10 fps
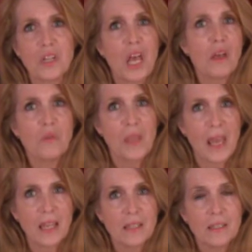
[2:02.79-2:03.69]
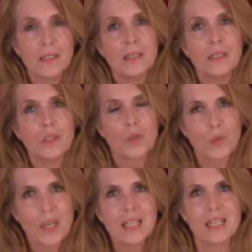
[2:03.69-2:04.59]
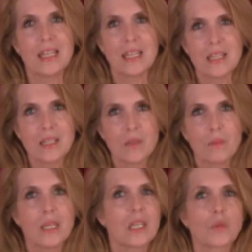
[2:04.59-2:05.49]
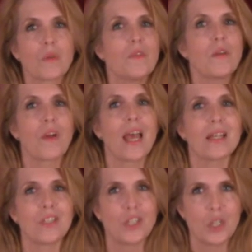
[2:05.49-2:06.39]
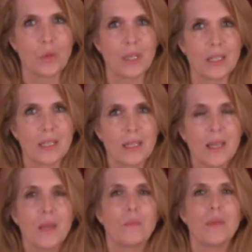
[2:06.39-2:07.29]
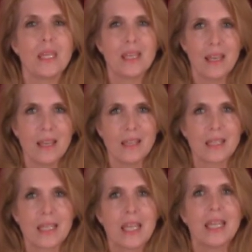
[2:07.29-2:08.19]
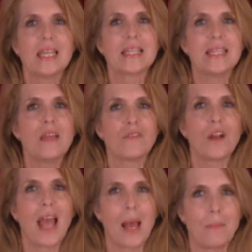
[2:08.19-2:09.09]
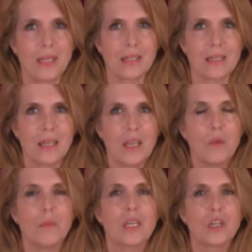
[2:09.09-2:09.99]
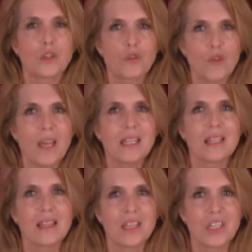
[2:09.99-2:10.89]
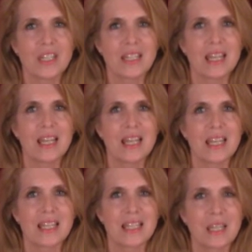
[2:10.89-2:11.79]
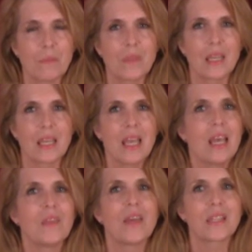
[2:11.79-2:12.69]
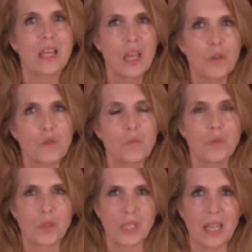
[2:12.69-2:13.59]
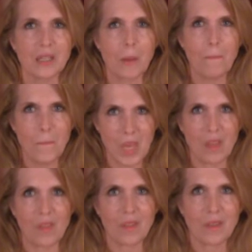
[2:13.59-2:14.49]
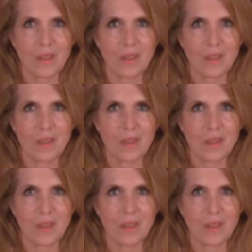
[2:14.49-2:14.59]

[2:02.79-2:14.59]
know that? The reason is because we've never had to do it. Because it's never happened. Because you're trying to legislate against something that's 100% myth.